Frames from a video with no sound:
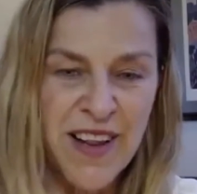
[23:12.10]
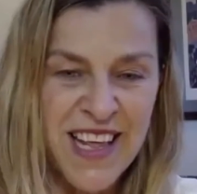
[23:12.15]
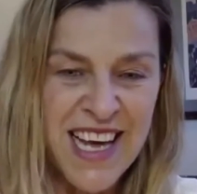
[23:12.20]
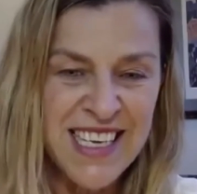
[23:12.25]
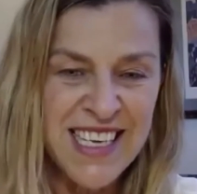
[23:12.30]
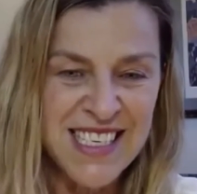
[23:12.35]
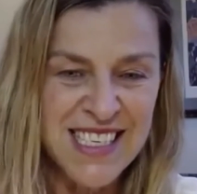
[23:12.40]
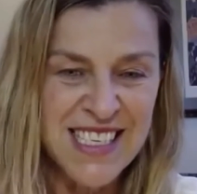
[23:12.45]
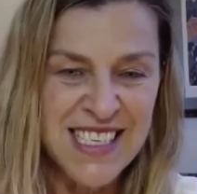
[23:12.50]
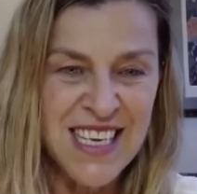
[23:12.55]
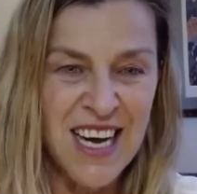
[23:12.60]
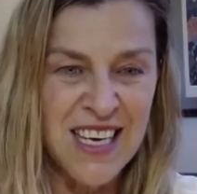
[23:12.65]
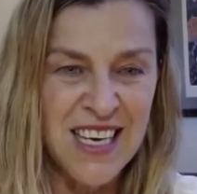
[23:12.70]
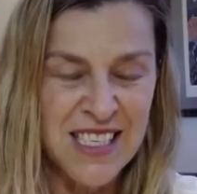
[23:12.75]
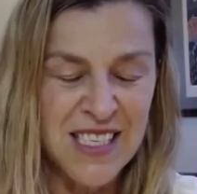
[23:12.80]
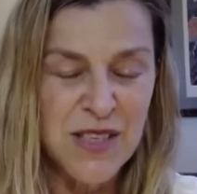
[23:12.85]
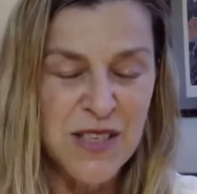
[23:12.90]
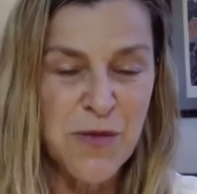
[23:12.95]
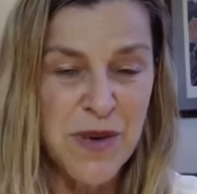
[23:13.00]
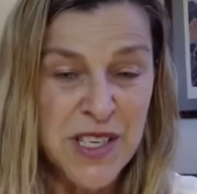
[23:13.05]

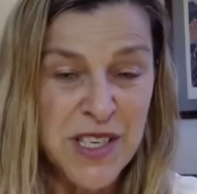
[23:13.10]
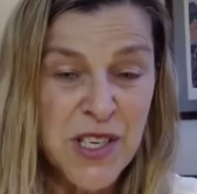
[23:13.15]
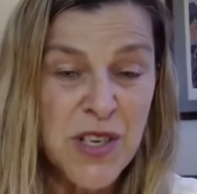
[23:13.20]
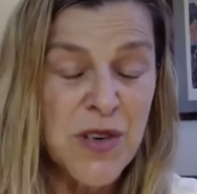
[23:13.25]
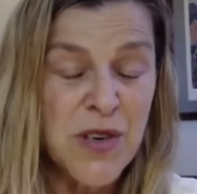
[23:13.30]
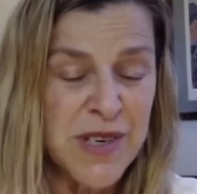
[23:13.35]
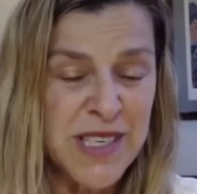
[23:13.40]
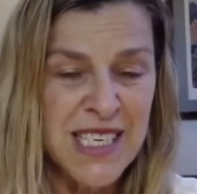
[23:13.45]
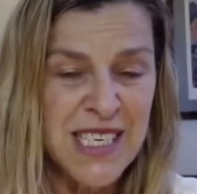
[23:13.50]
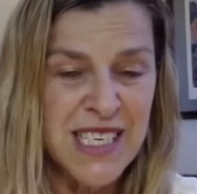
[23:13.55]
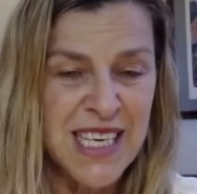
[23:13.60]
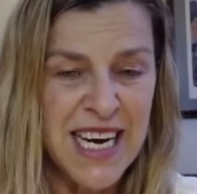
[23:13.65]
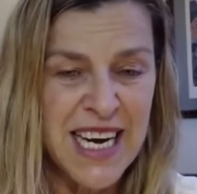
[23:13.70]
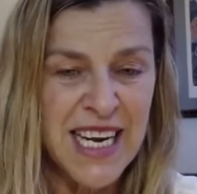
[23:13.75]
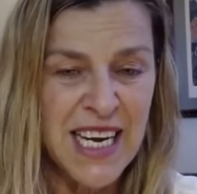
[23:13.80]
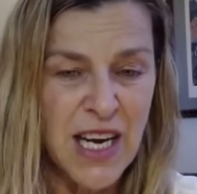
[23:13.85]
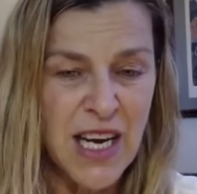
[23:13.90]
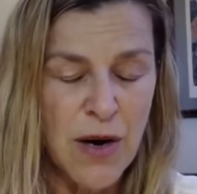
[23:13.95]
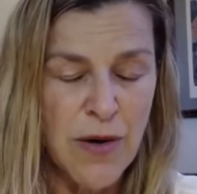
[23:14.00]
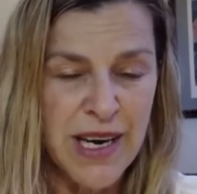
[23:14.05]
exercises we do is a
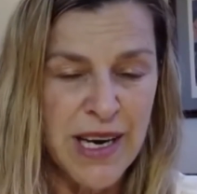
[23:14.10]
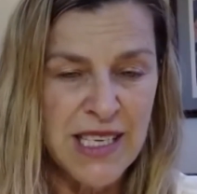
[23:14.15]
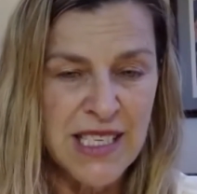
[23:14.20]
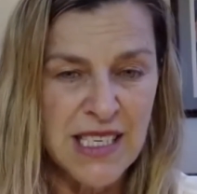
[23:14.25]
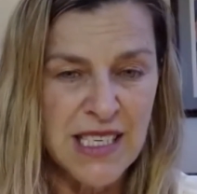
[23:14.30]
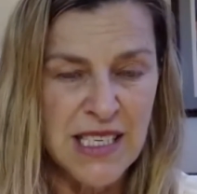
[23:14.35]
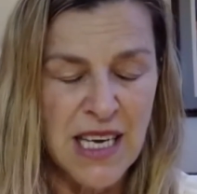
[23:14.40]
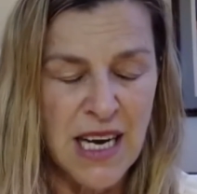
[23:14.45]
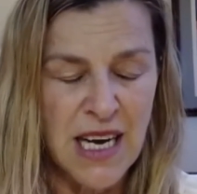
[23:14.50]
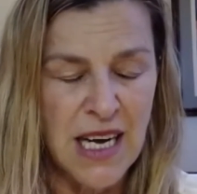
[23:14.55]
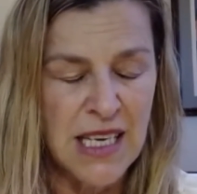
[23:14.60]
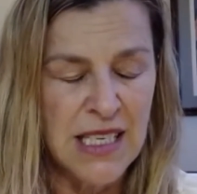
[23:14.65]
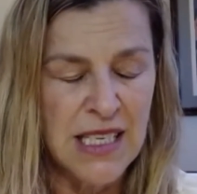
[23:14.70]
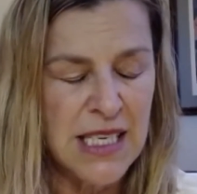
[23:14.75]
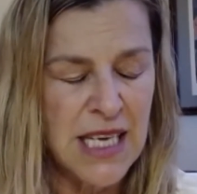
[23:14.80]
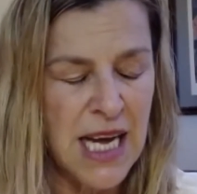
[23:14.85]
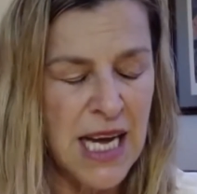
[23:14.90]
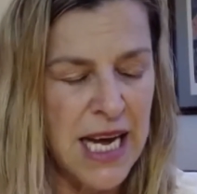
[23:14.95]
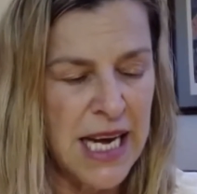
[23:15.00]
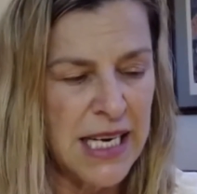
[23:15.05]
letting go exercise.
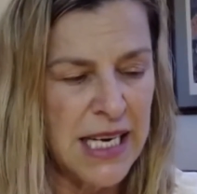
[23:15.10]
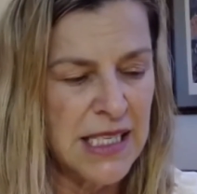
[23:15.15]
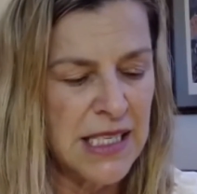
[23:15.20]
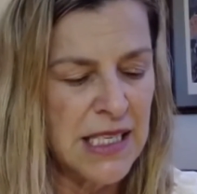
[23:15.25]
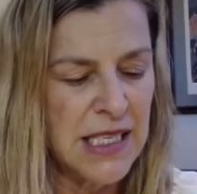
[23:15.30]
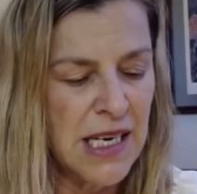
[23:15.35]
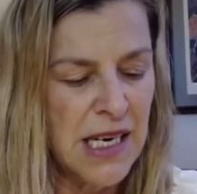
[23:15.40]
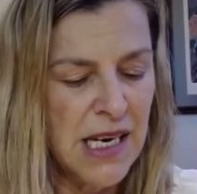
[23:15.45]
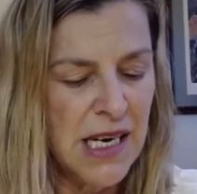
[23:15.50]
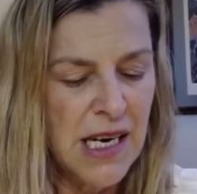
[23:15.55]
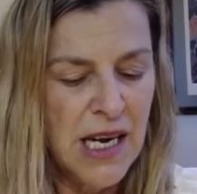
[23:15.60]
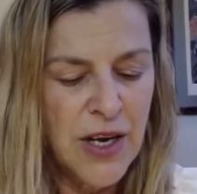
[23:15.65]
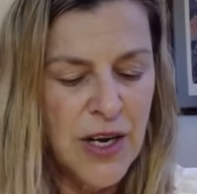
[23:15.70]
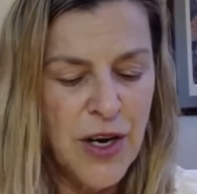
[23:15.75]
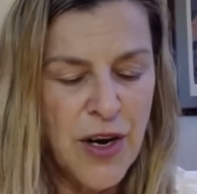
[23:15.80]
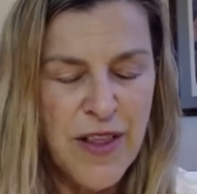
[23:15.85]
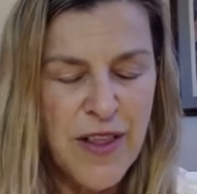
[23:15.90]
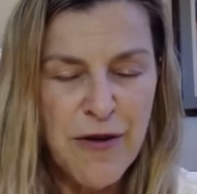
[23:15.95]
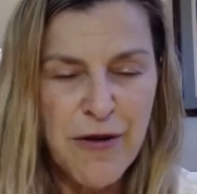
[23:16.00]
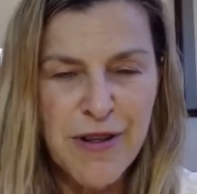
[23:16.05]
And, you
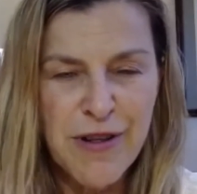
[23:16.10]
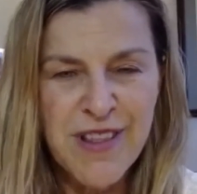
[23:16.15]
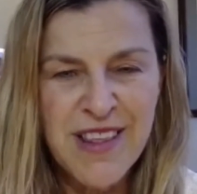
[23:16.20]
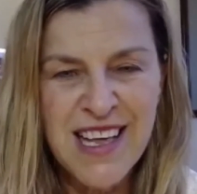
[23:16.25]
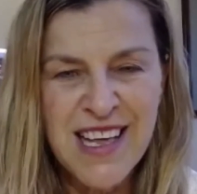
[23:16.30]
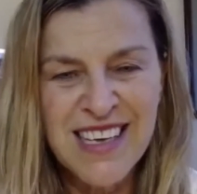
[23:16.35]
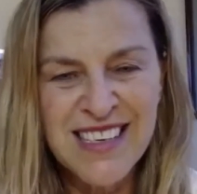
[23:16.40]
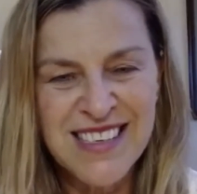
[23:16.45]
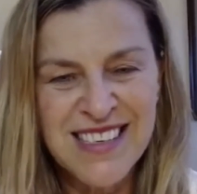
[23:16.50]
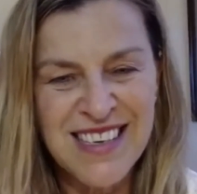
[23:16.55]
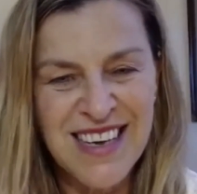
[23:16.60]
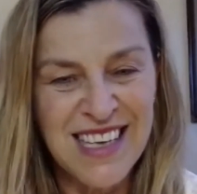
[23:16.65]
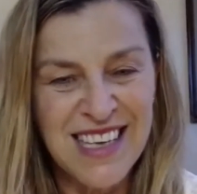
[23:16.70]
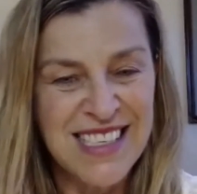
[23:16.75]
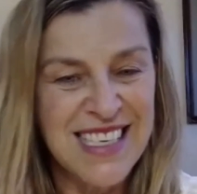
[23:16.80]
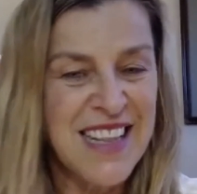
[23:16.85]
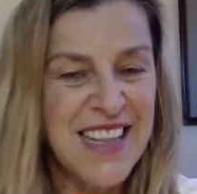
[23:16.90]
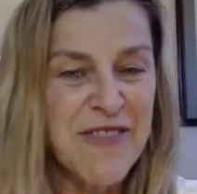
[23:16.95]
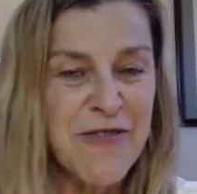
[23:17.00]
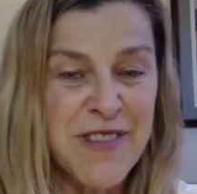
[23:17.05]
know, there are things that
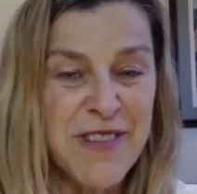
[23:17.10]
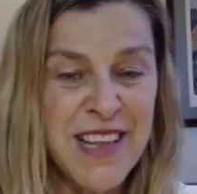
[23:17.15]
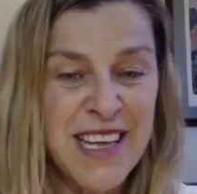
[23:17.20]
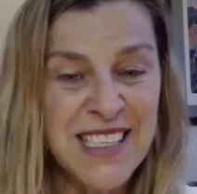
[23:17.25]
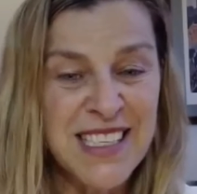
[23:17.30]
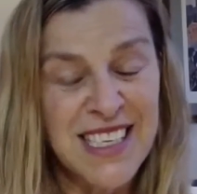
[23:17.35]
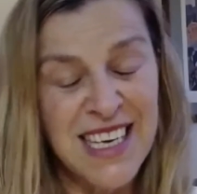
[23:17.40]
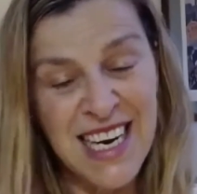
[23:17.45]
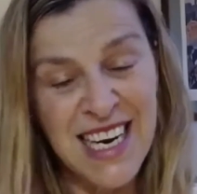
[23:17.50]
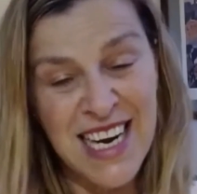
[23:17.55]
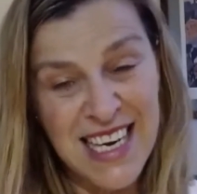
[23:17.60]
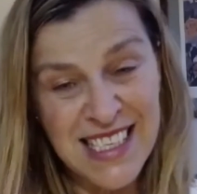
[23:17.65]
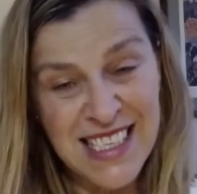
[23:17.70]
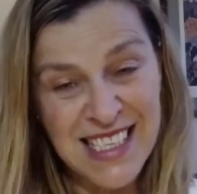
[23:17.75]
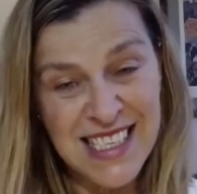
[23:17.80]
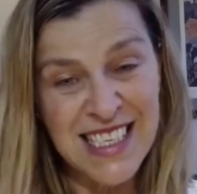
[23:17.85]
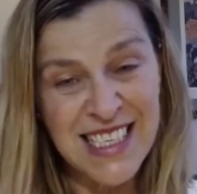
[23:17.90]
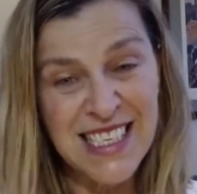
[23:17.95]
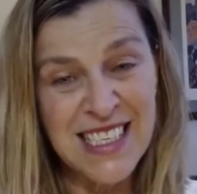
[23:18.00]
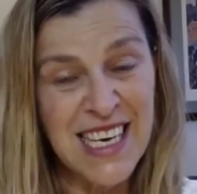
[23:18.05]
are
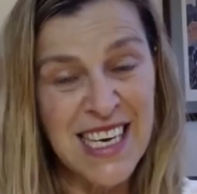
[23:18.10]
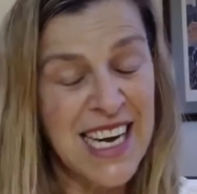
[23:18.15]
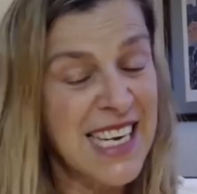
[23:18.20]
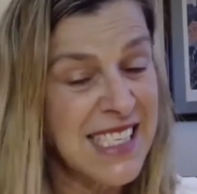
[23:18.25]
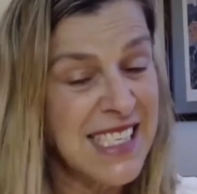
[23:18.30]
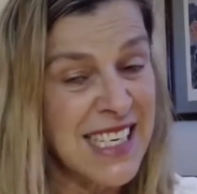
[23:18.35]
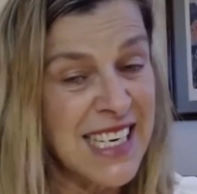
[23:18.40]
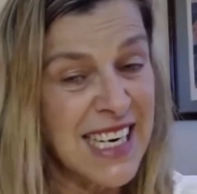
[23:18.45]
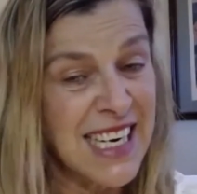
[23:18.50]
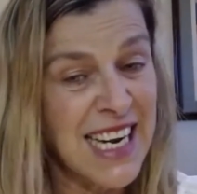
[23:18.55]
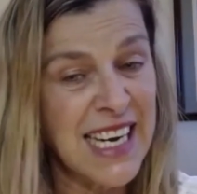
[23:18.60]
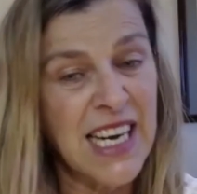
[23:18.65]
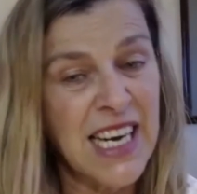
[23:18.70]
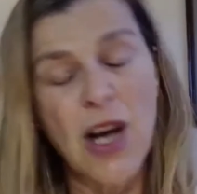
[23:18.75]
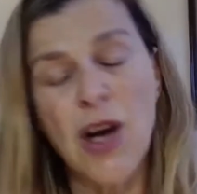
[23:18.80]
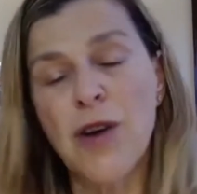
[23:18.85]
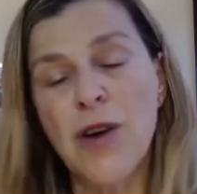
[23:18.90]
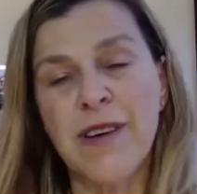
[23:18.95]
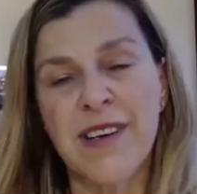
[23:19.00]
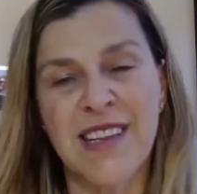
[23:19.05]
easy to let
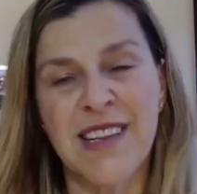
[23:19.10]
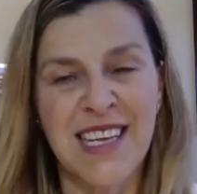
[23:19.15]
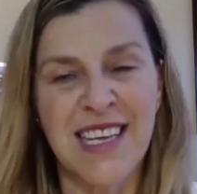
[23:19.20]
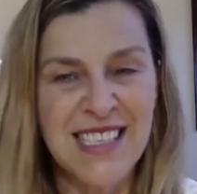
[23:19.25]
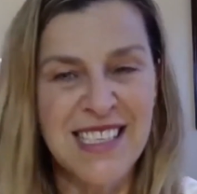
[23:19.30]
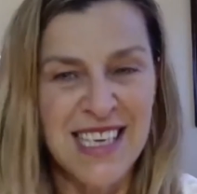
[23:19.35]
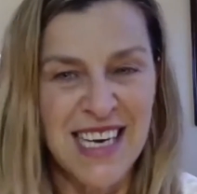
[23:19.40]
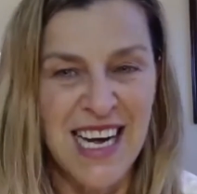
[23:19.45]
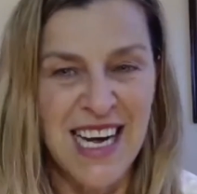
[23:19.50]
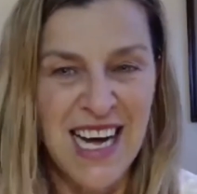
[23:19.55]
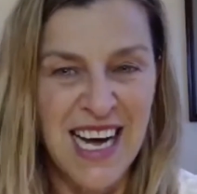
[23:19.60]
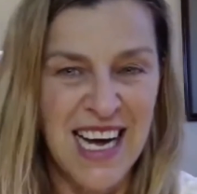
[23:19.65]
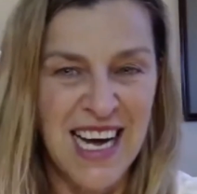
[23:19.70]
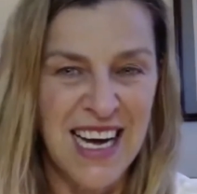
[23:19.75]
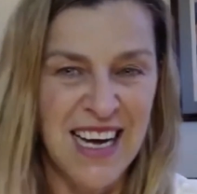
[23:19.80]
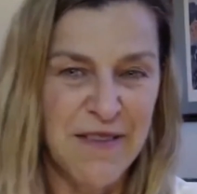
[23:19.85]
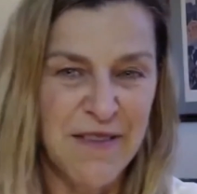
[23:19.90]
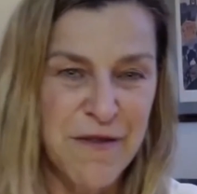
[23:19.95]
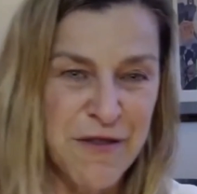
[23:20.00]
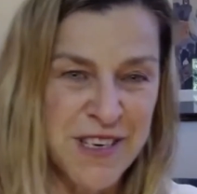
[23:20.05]
go and things that are
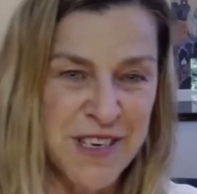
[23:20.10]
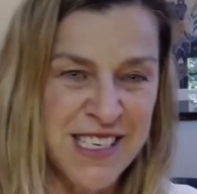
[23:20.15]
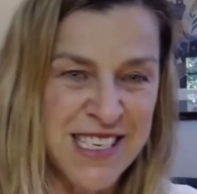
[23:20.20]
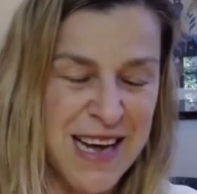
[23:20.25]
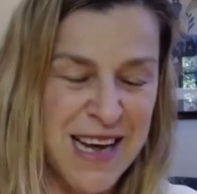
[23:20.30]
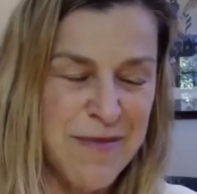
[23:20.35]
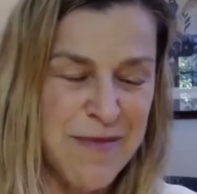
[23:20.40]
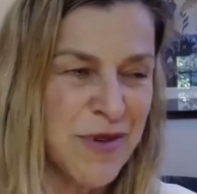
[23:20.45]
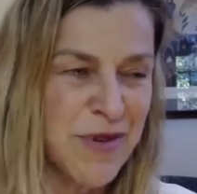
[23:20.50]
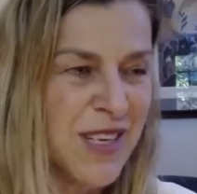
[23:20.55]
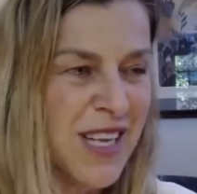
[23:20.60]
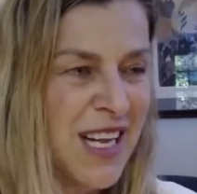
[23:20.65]
hard. For example,